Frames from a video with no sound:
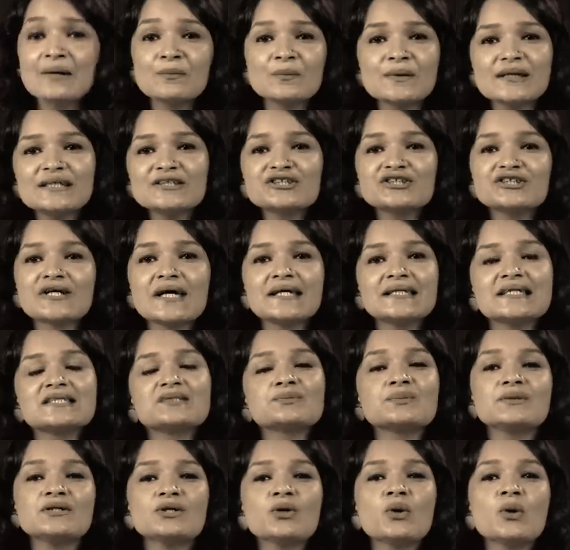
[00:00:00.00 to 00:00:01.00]
Please share
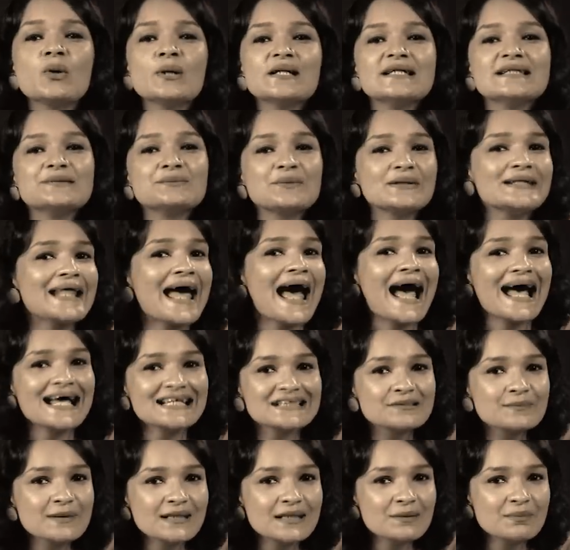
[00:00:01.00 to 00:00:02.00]
this video with
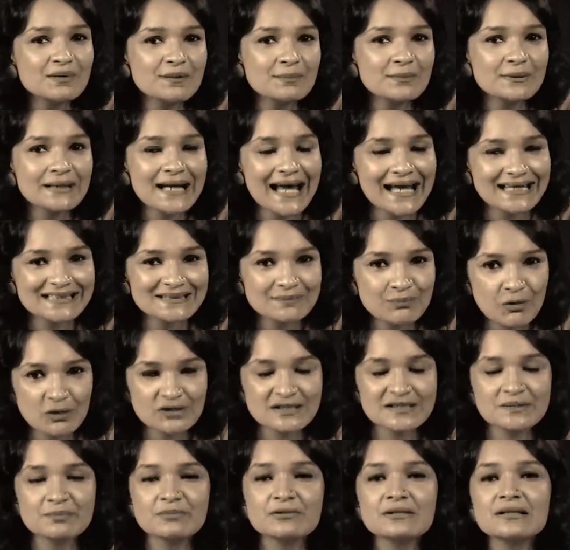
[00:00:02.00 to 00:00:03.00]
as many people as
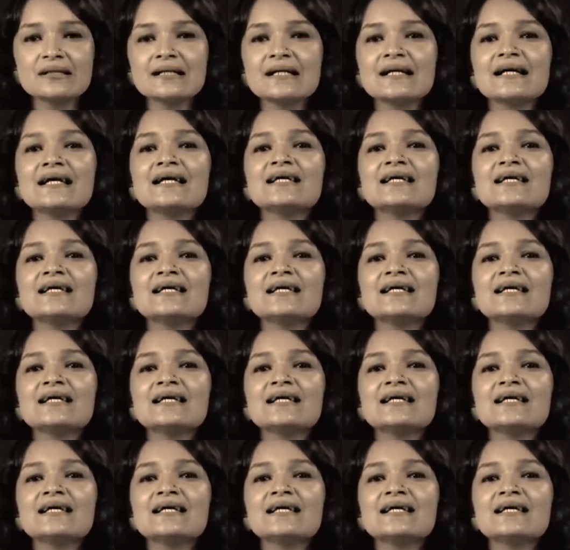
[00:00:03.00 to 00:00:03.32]
possible